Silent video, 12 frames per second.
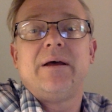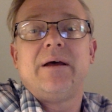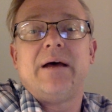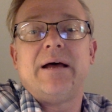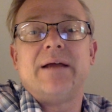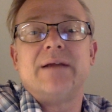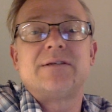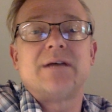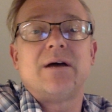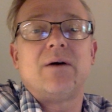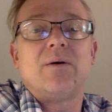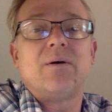And
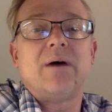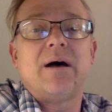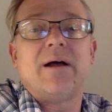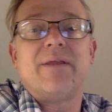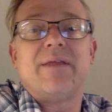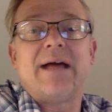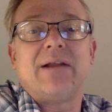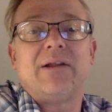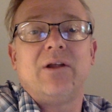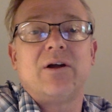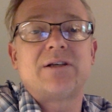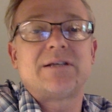so that
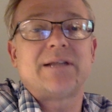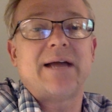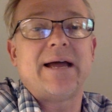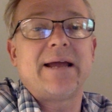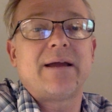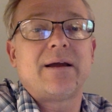looks like,